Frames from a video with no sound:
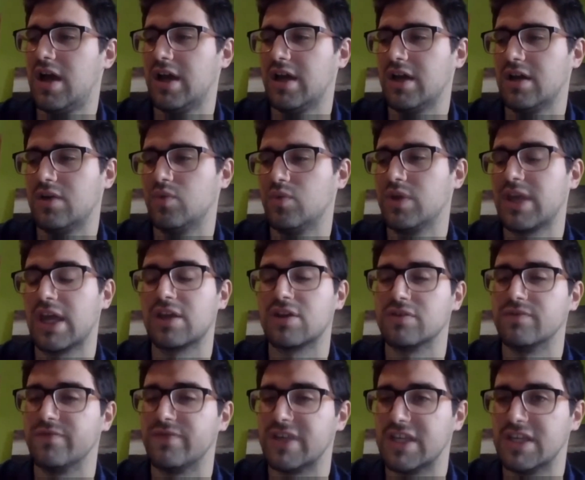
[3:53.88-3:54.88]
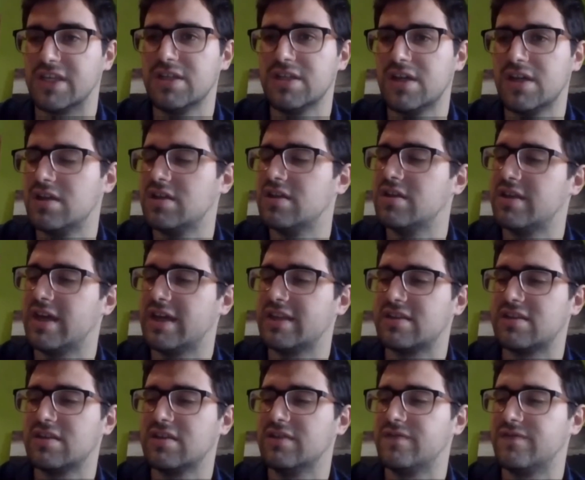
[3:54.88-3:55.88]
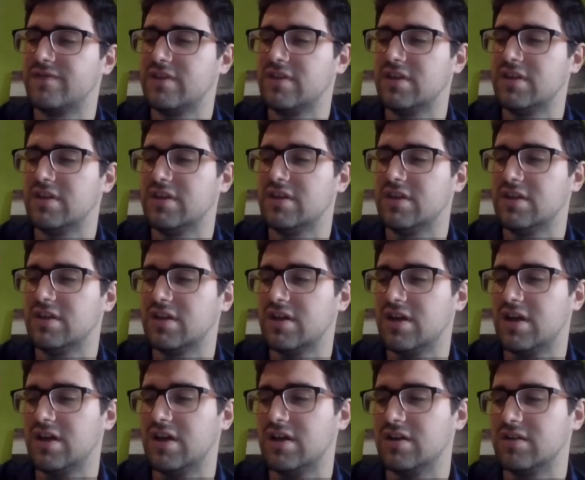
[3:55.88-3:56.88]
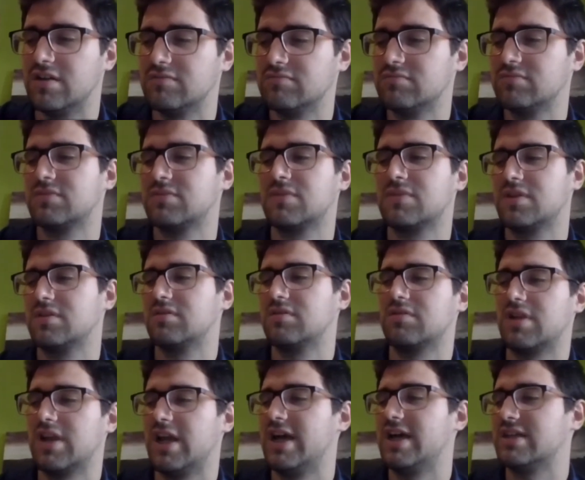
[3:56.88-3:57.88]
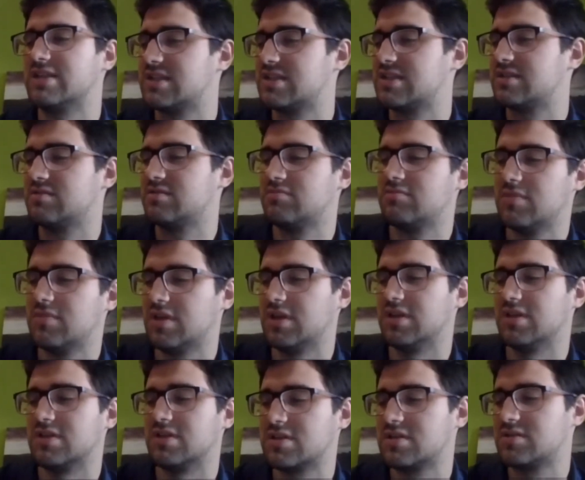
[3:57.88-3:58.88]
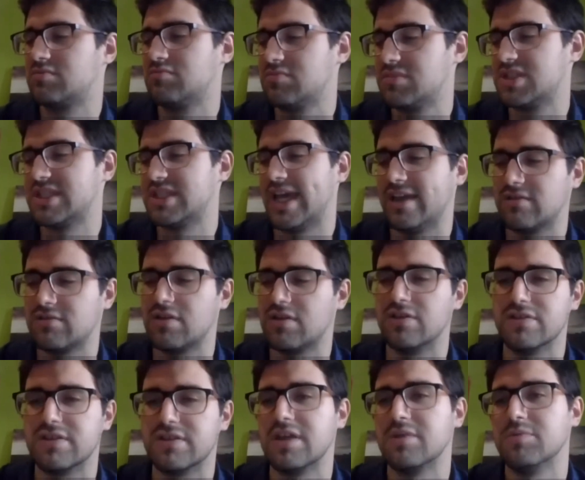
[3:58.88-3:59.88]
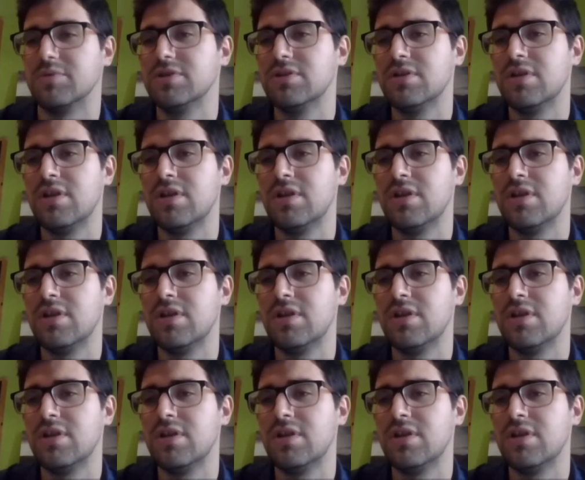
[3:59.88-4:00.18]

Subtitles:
we can convene that if the glass is set on the table